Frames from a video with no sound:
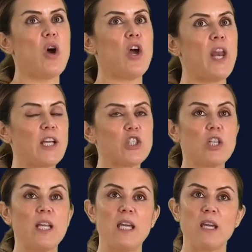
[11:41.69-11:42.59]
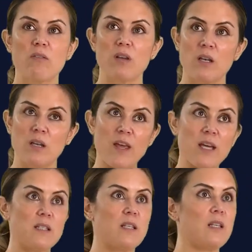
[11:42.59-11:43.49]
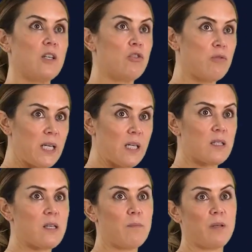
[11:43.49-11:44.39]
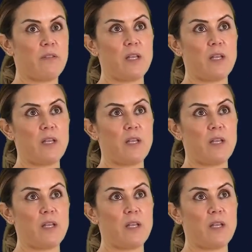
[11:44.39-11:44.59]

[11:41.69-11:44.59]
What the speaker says: an action here in that great example of